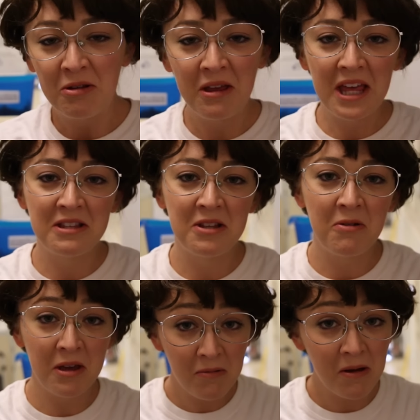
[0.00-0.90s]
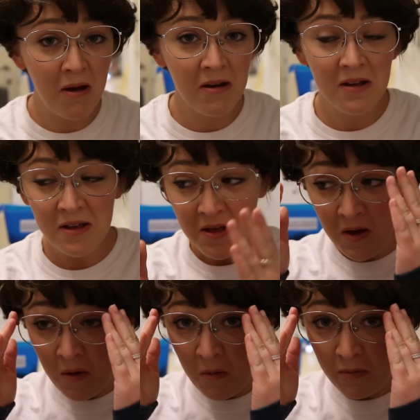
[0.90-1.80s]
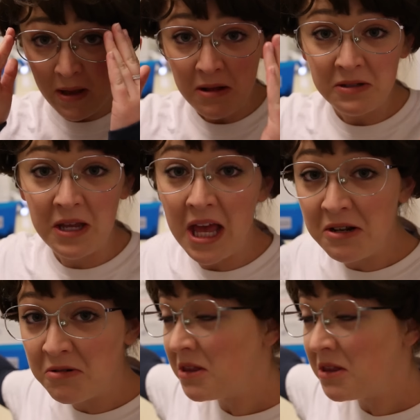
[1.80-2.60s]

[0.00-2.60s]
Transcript: Okay, so here we are. We're about to enter